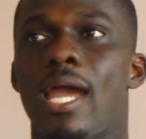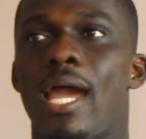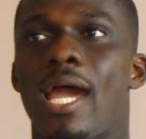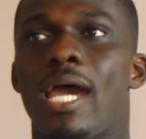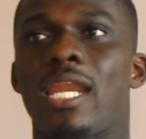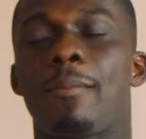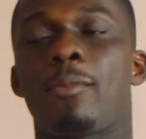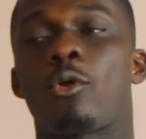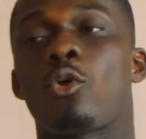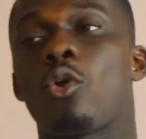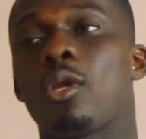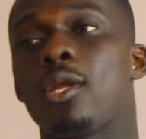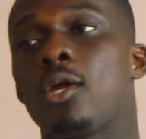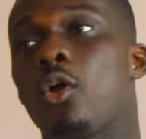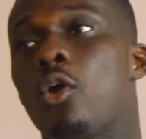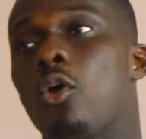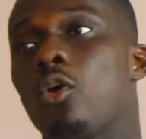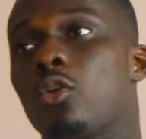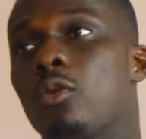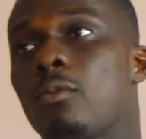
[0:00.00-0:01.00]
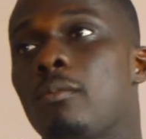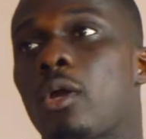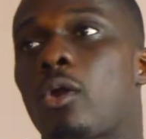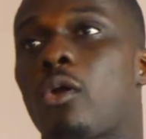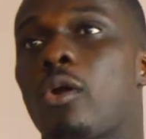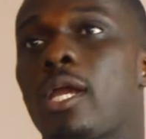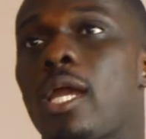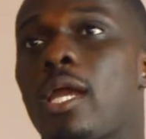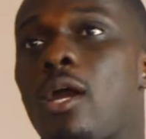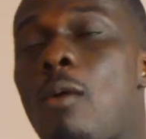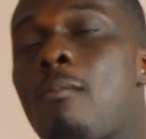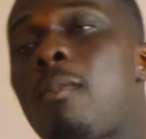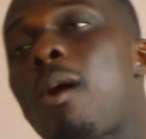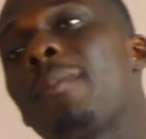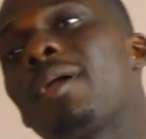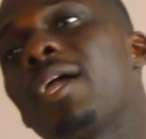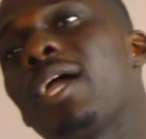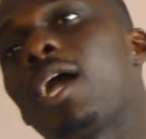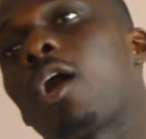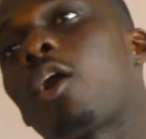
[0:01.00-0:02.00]
and I'm calling
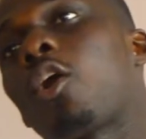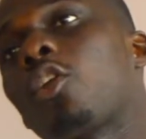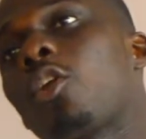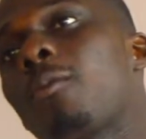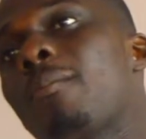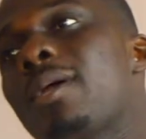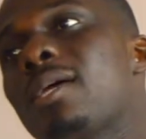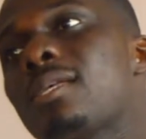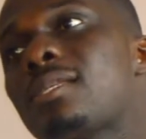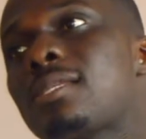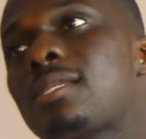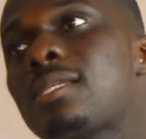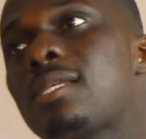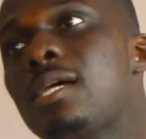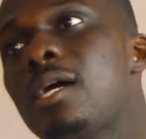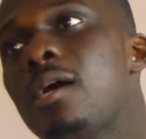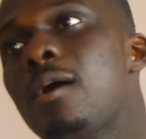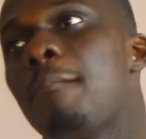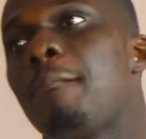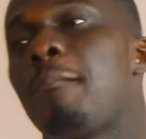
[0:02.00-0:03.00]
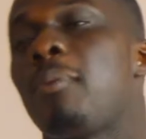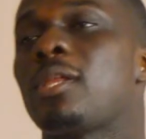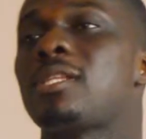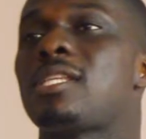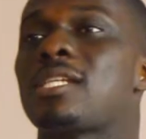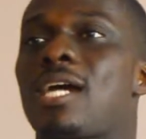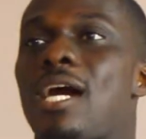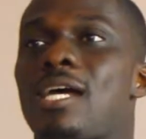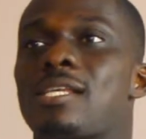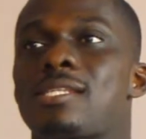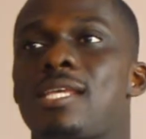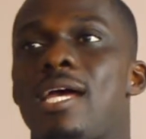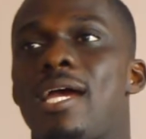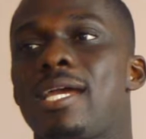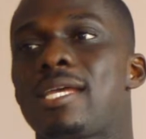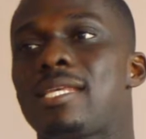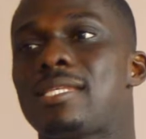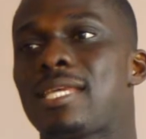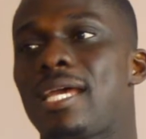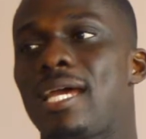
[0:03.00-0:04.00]
economics, political
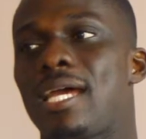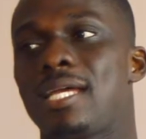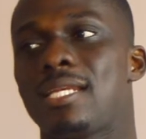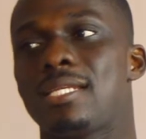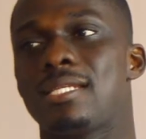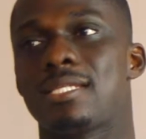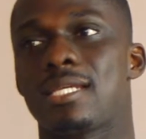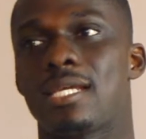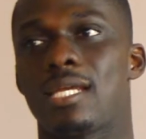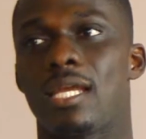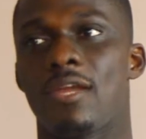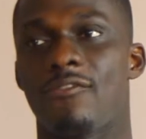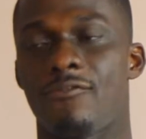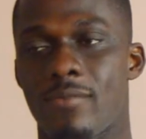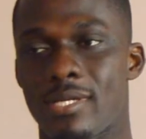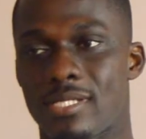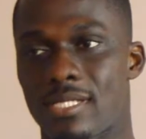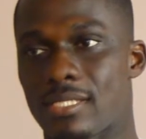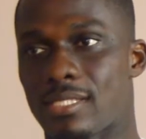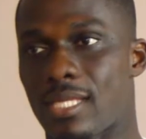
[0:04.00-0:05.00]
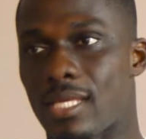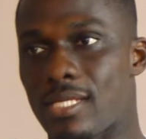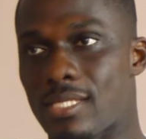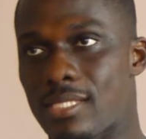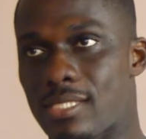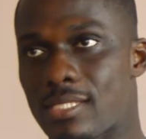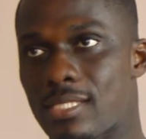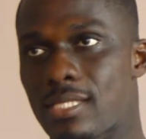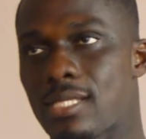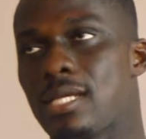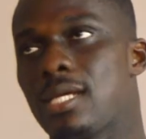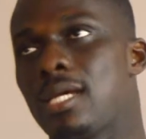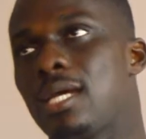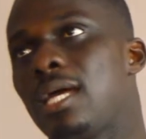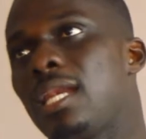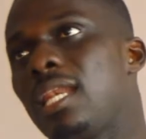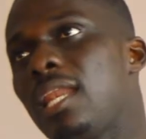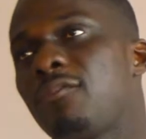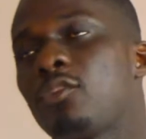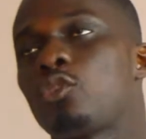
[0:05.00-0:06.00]
science, and information studies.
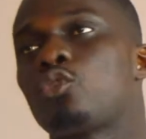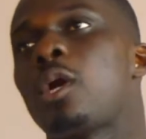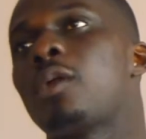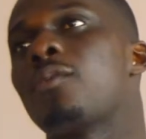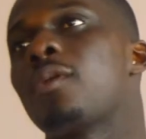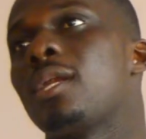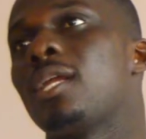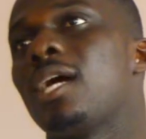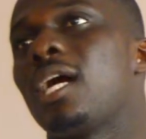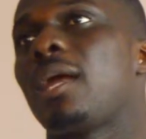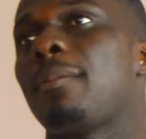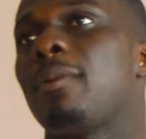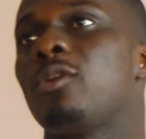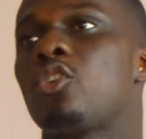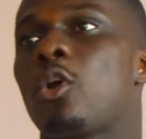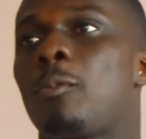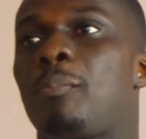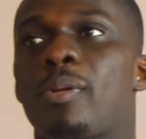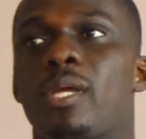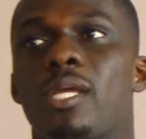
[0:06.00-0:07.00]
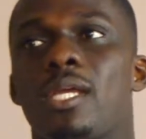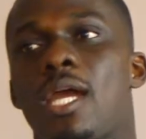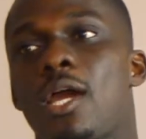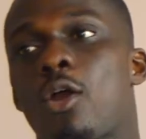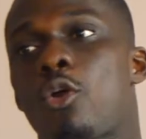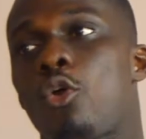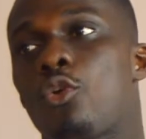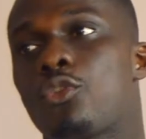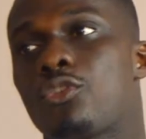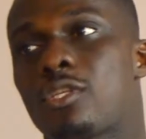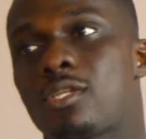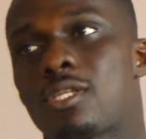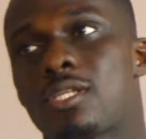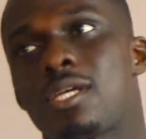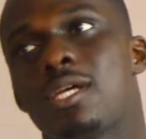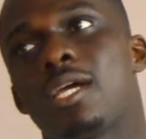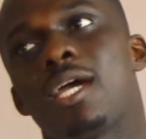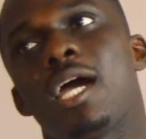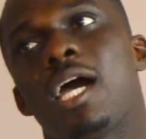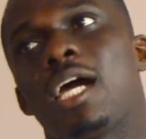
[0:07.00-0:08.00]
Level 200, and I'm doing accounts,
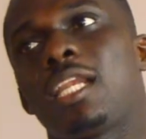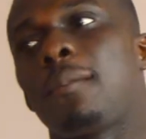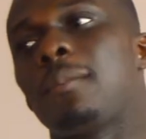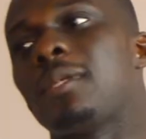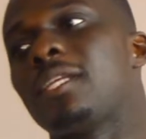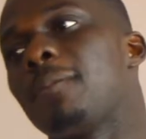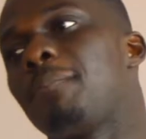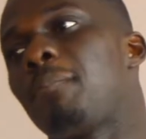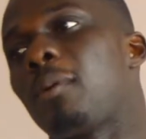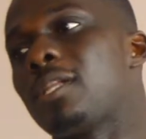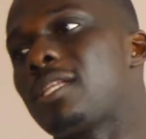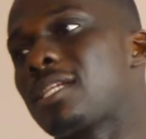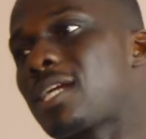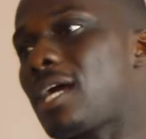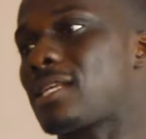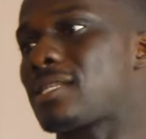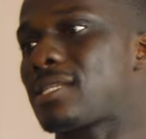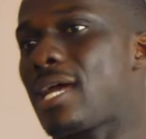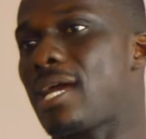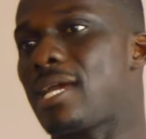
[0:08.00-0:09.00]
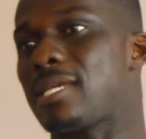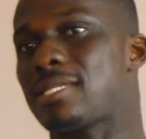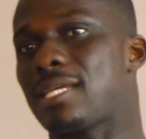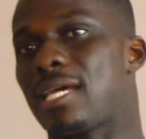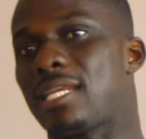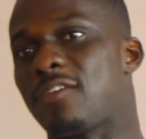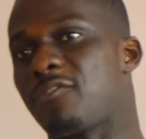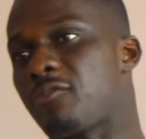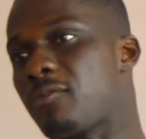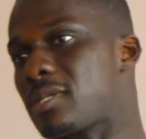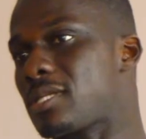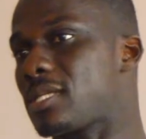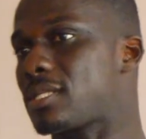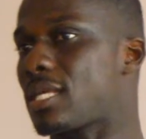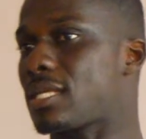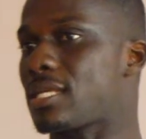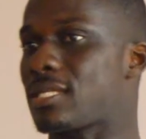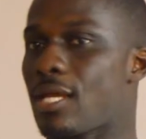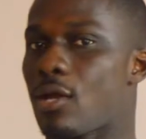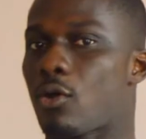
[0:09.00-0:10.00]
and I'm doing political science and information
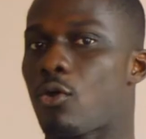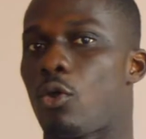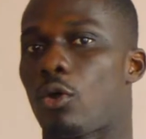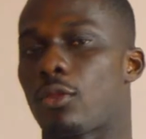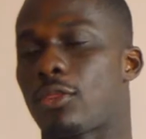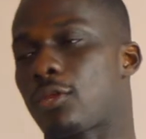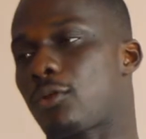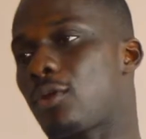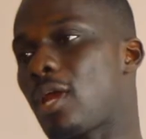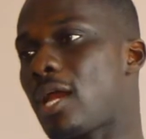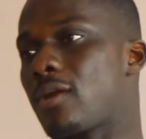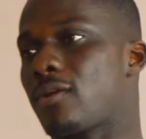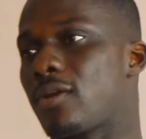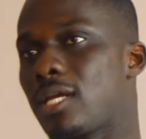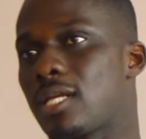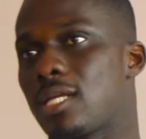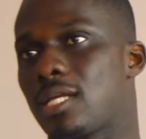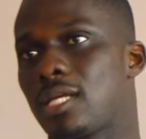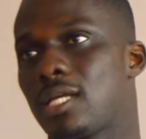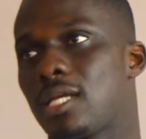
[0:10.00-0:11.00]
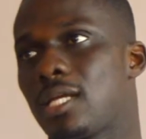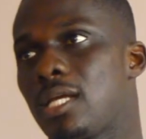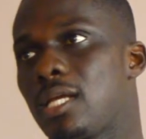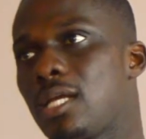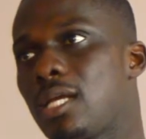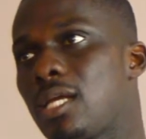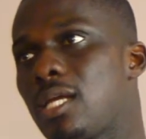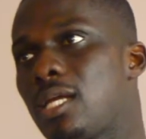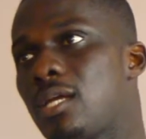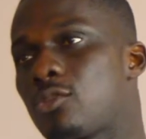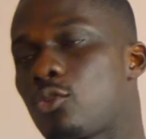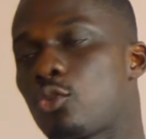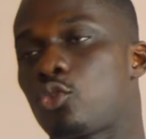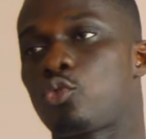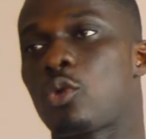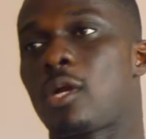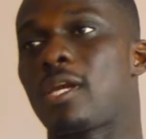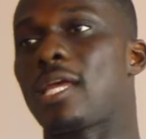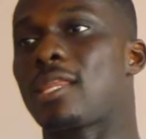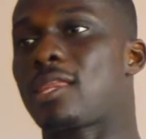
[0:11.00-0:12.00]
studies. I call 300. So
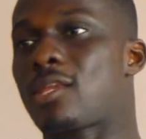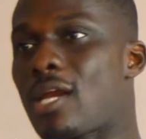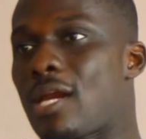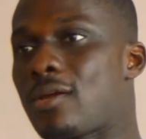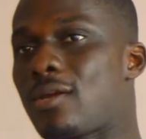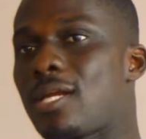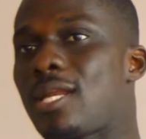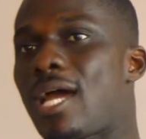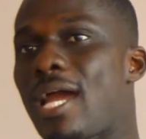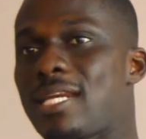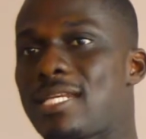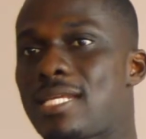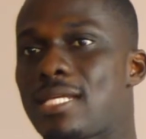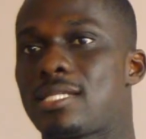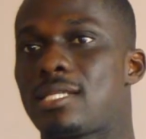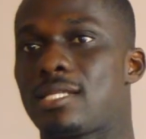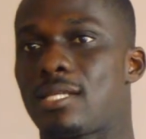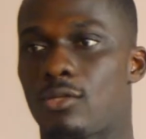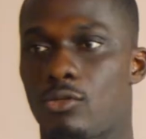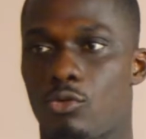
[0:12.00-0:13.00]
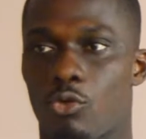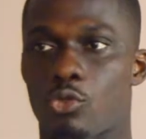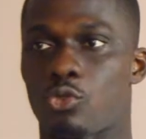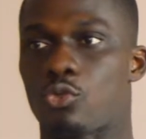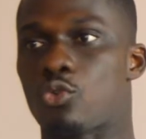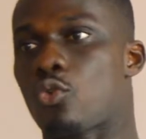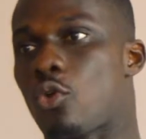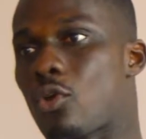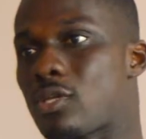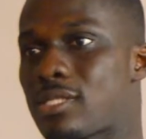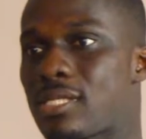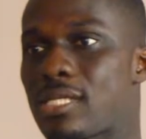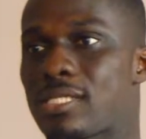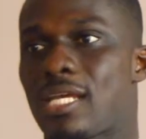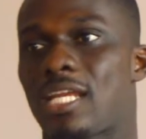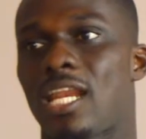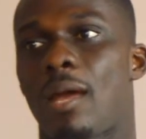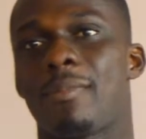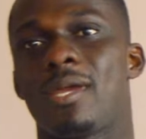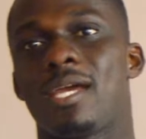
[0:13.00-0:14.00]
200 and 300, I did those 2 courses,
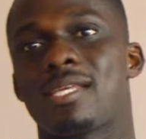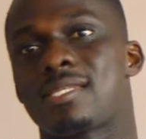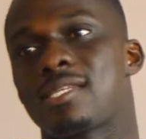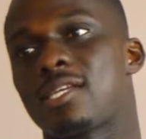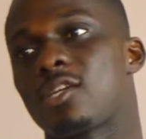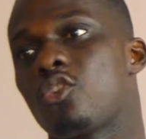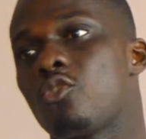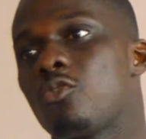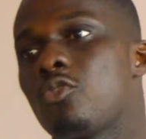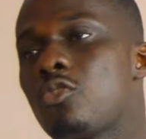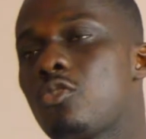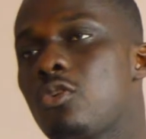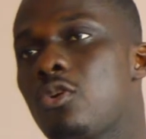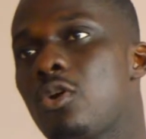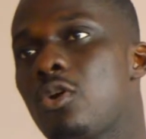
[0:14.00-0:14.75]
and I'm a single